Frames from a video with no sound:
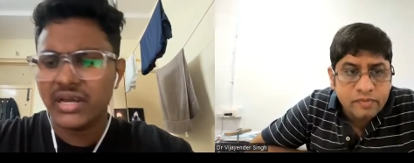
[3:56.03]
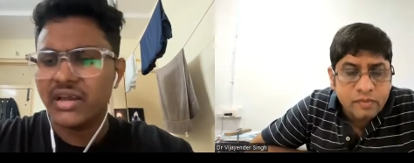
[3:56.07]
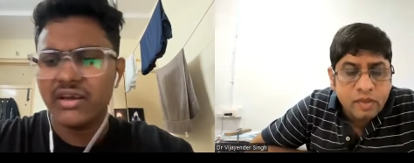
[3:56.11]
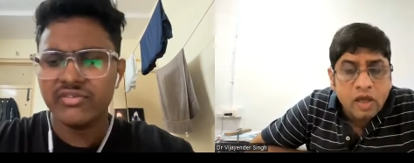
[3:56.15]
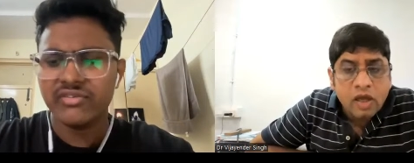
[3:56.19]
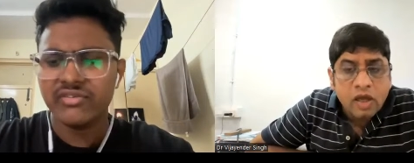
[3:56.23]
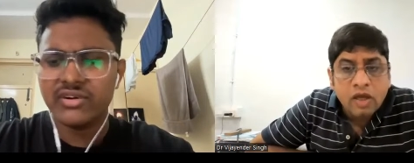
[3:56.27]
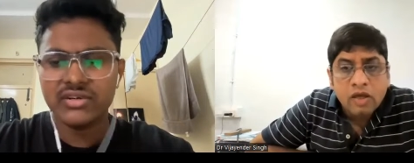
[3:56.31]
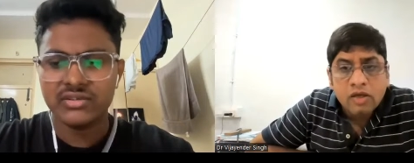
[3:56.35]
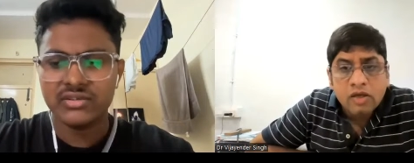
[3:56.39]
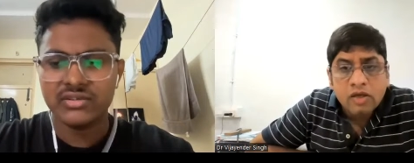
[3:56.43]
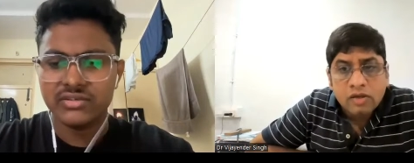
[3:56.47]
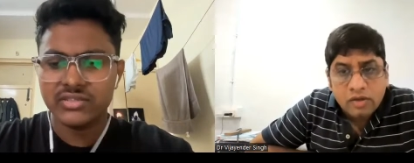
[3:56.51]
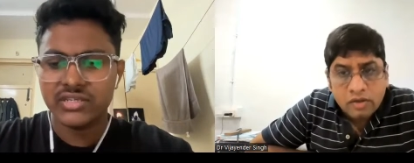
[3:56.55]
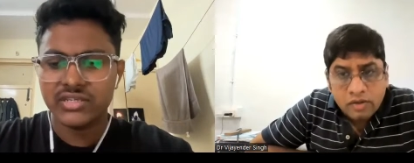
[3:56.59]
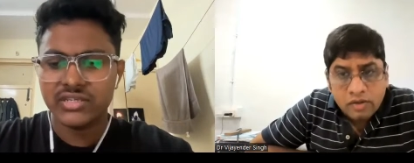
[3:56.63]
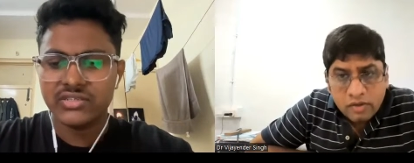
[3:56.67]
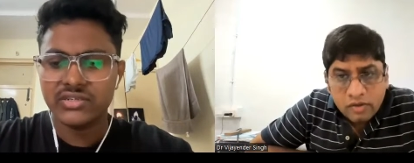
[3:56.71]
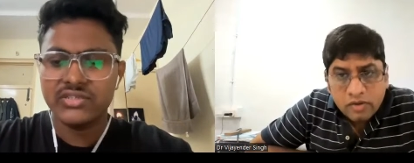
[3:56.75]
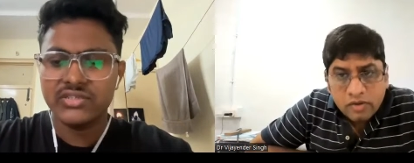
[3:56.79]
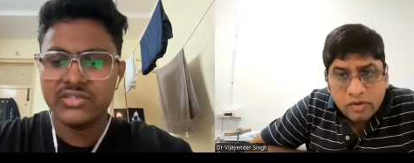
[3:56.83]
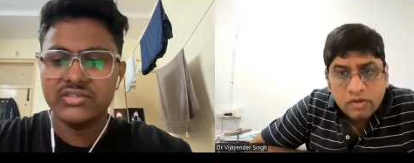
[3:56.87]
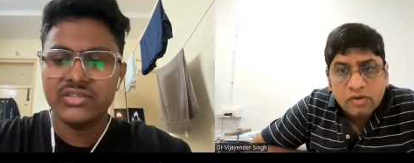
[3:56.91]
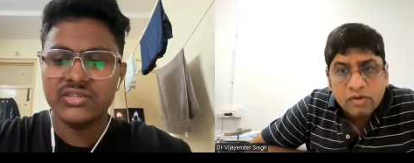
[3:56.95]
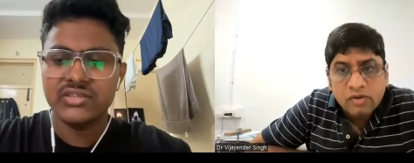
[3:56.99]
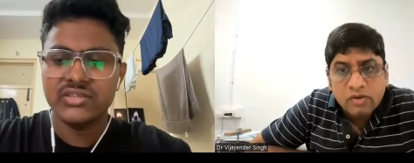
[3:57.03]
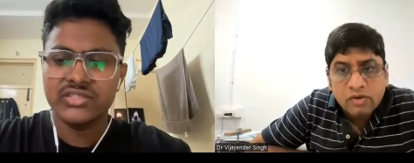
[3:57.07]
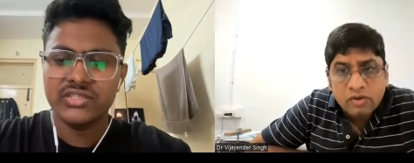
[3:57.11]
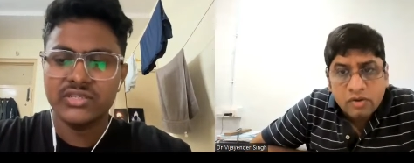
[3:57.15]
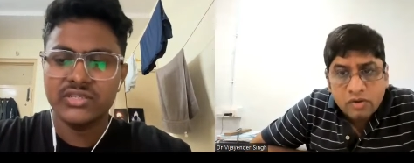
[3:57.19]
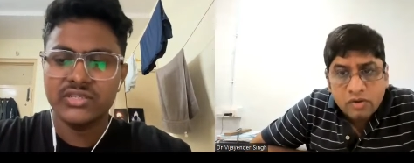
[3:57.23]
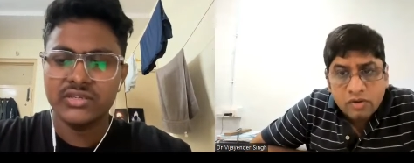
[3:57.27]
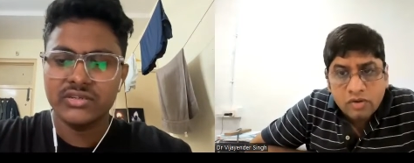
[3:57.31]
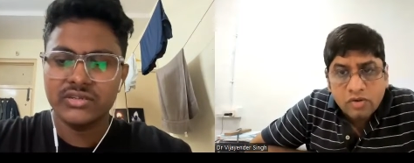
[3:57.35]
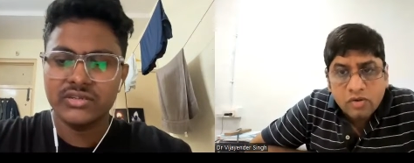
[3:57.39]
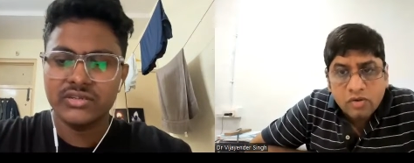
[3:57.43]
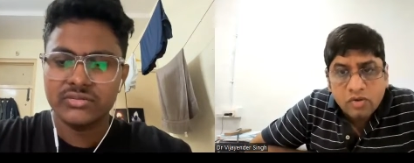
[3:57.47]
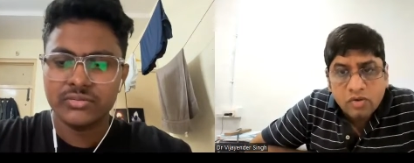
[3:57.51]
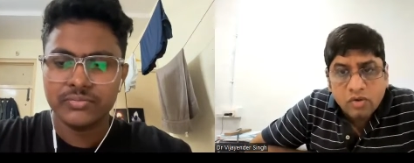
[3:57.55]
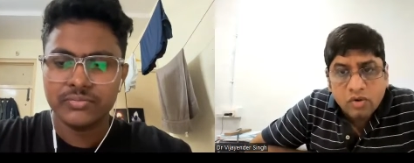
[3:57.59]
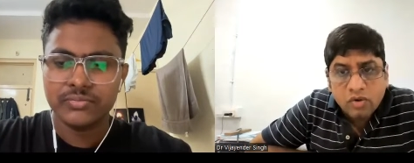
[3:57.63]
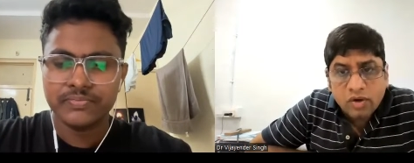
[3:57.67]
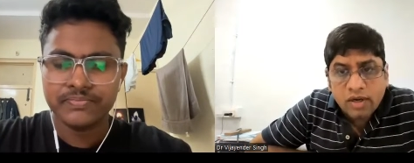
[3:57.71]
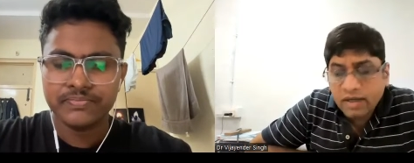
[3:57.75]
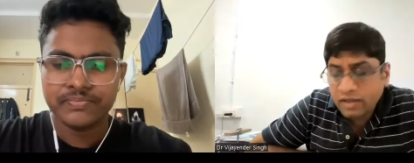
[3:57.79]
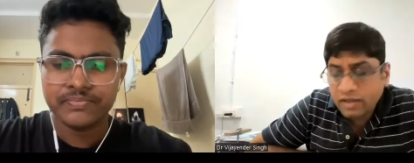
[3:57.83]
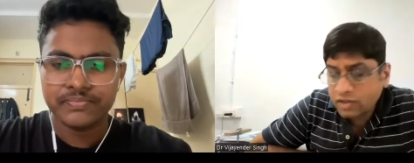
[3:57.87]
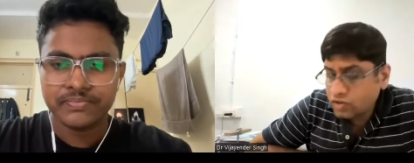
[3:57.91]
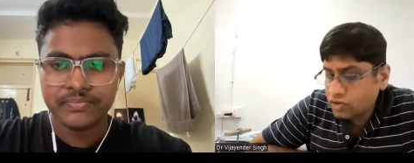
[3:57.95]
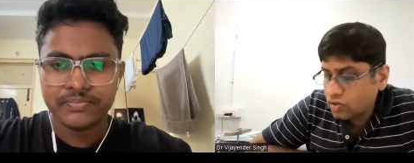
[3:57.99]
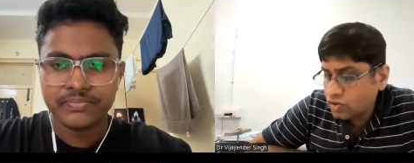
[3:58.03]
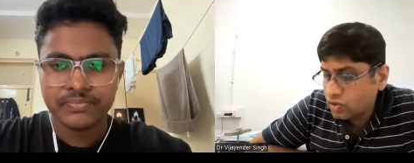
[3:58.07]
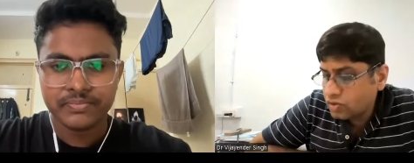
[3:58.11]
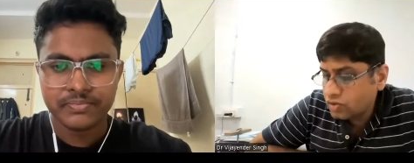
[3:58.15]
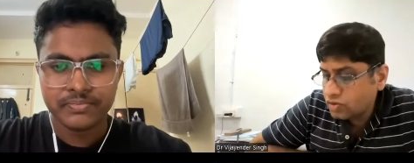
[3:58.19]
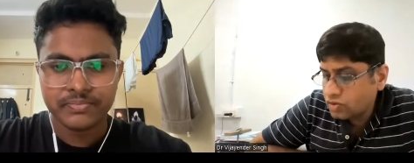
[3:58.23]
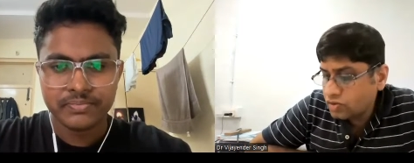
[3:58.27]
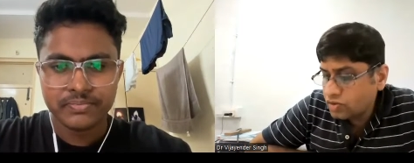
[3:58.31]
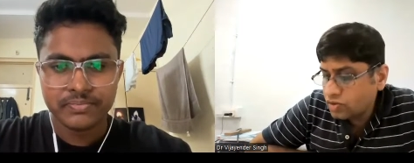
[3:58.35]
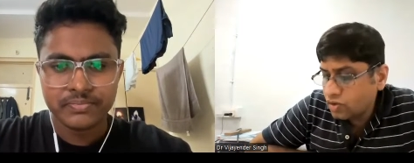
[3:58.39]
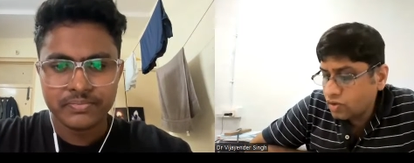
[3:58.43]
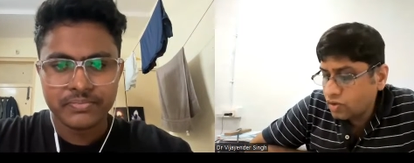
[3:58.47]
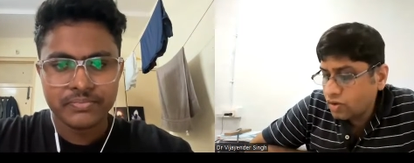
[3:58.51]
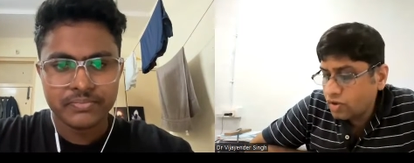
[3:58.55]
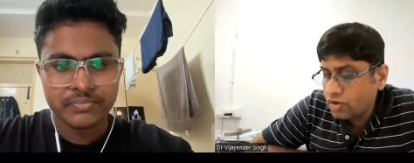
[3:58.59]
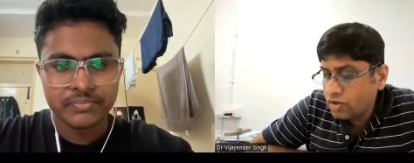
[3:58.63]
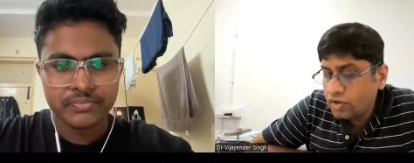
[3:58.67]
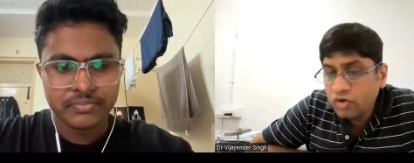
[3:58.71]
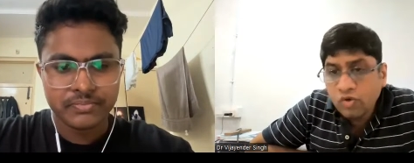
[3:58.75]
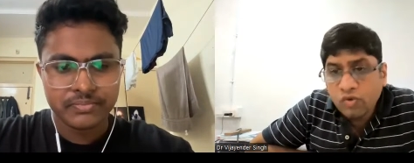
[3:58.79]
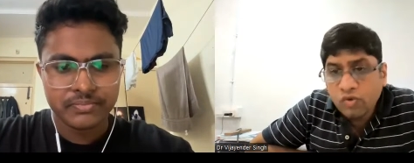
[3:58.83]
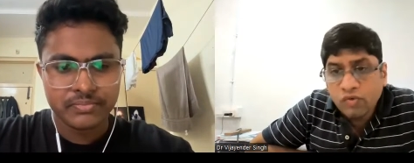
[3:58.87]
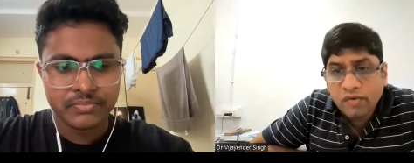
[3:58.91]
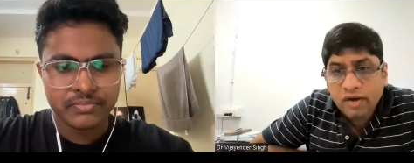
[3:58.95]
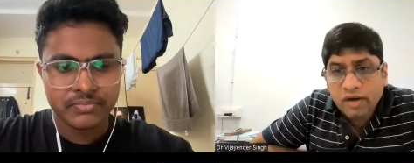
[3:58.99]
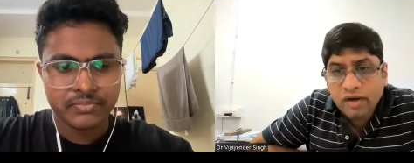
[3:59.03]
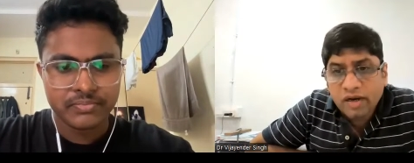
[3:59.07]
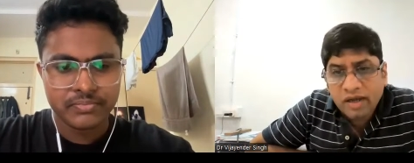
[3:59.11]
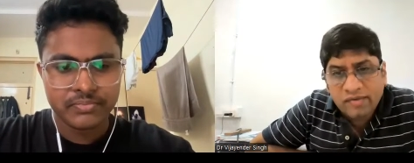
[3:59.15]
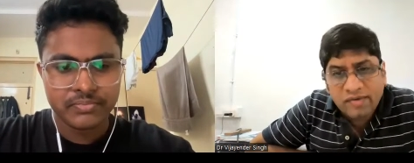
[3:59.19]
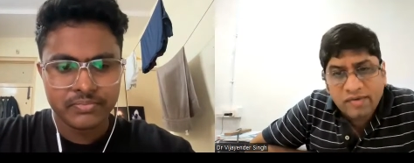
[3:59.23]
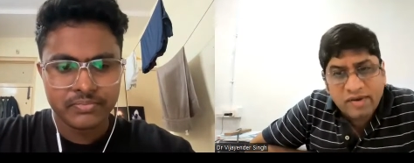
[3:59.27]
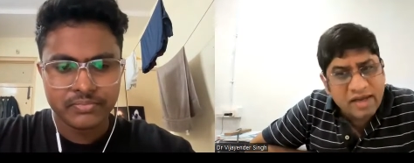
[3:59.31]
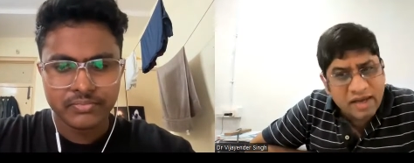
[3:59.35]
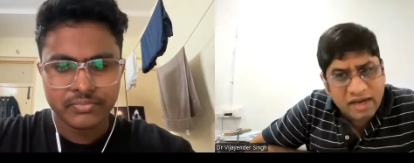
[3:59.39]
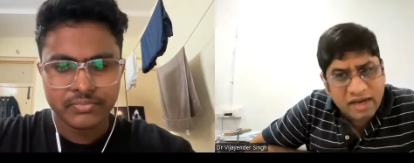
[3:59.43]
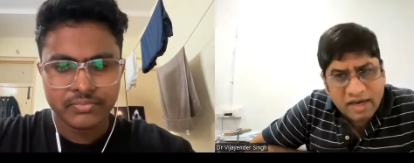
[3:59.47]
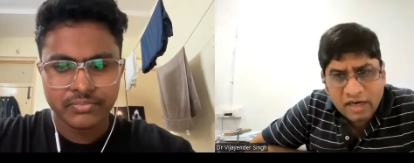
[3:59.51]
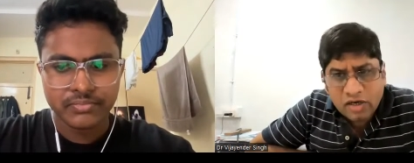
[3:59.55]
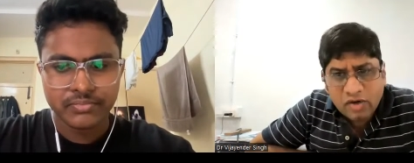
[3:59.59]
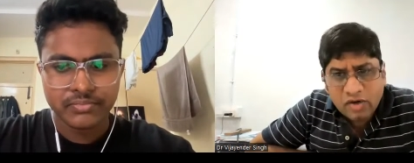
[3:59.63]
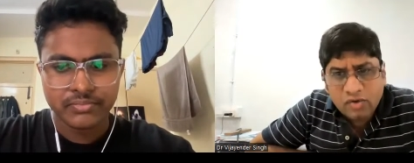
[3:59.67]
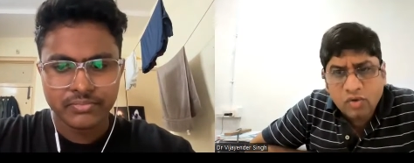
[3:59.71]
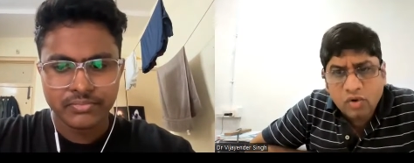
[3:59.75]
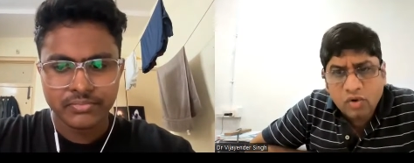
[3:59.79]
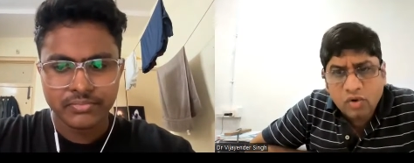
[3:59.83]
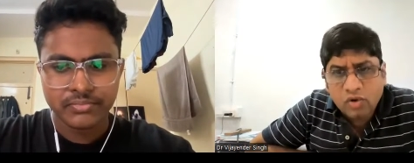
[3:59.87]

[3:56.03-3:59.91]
Speaker 1: I haven't just researched it yet. Okay. So you were having